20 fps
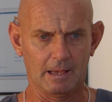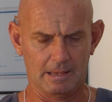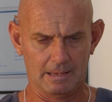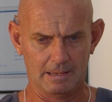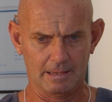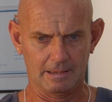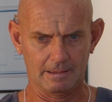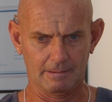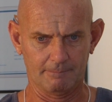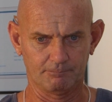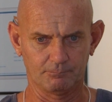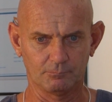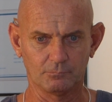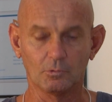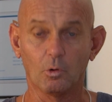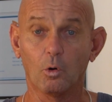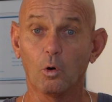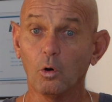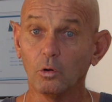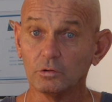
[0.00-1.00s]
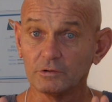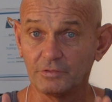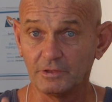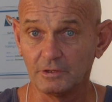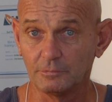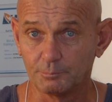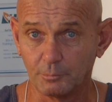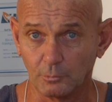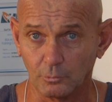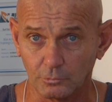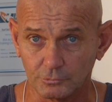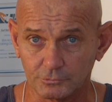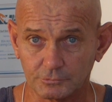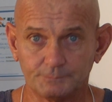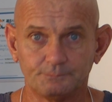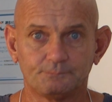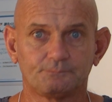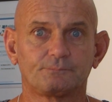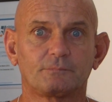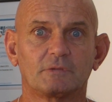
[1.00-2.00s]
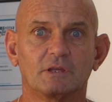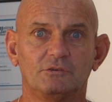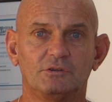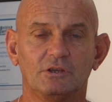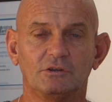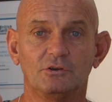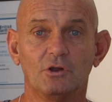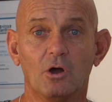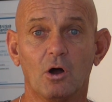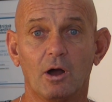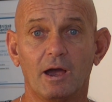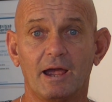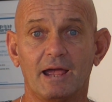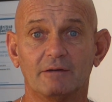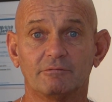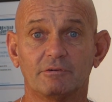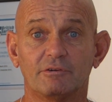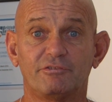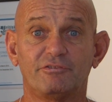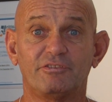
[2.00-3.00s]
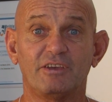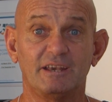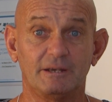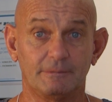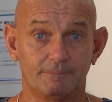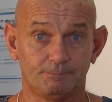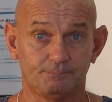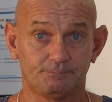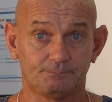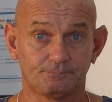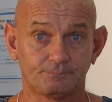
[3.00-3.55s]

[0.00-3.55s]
All of these boards did not have a fin.